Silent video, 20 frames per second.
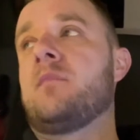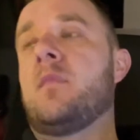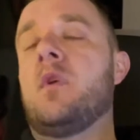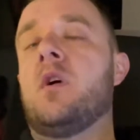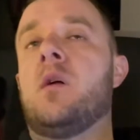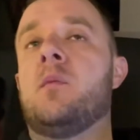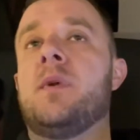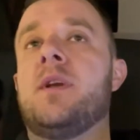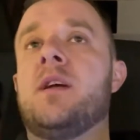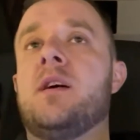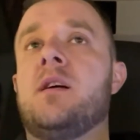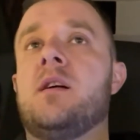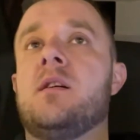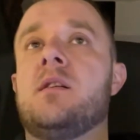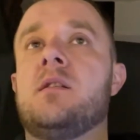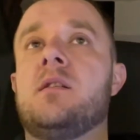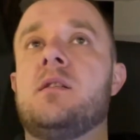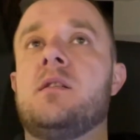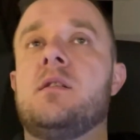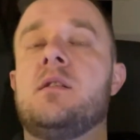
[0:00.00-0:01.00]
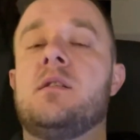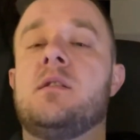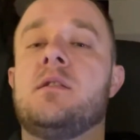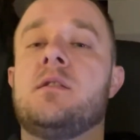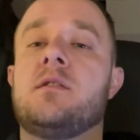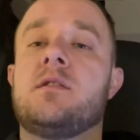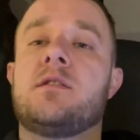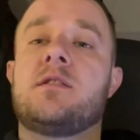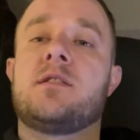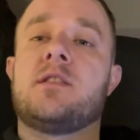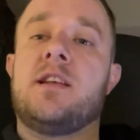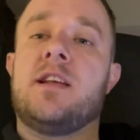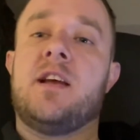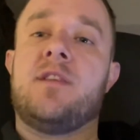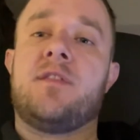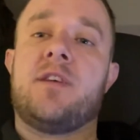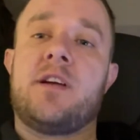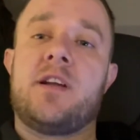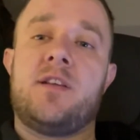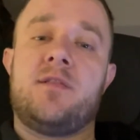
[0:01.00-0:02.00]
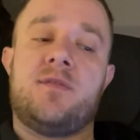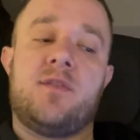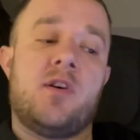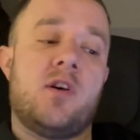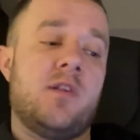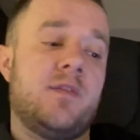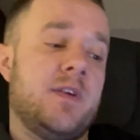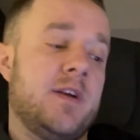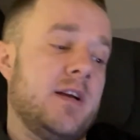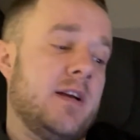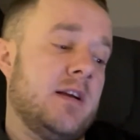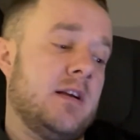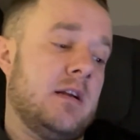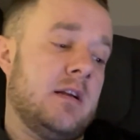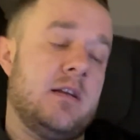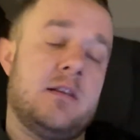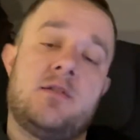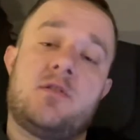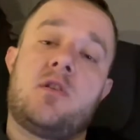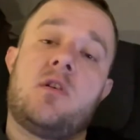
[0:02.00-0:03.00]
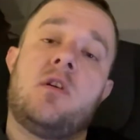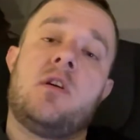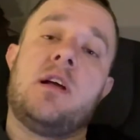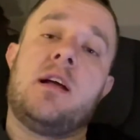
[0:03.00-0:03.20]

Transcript: I'm in a CF85 here it's got